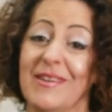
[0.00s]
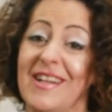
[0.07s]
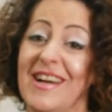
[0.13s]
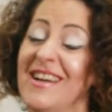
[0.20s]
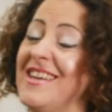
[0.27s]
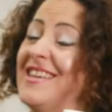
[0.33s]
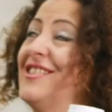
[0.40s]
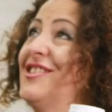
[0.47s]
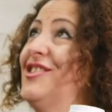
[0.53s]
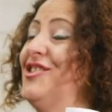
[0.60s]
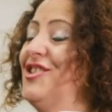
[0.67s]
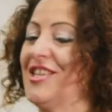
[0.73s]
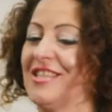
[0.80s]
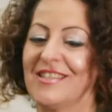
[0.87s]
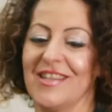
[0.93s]
that. It's
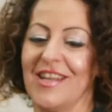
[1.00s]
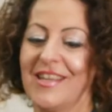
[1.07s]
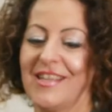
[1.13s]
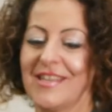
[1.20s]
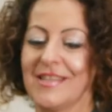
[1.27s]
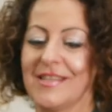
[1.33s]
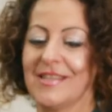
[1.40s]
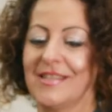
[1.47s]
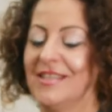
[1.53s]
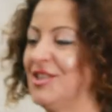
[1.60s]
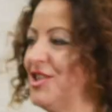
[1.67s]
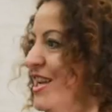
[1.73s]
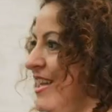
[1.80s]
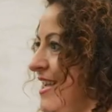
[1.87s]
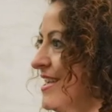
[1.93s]
just like
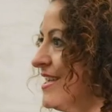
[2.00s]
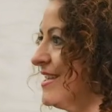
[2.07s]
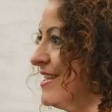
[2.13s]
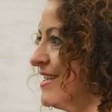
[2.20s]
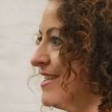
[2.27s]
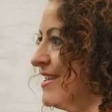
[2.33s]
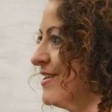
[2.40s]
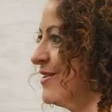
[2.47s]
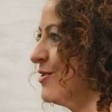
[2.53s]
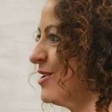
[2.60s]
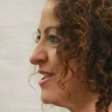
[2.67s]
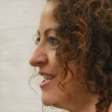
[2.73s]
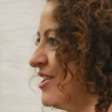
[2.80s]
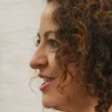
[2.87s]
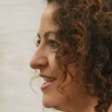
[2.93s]
jelly. Would you
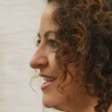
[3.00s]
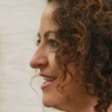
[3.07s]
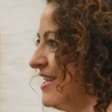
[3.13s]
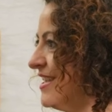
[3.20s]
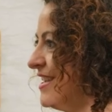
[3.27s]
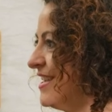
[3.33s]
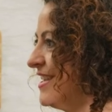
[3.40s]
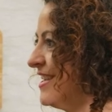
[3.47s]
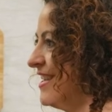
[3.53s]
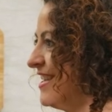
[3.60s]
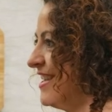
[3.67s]
say jelly? like,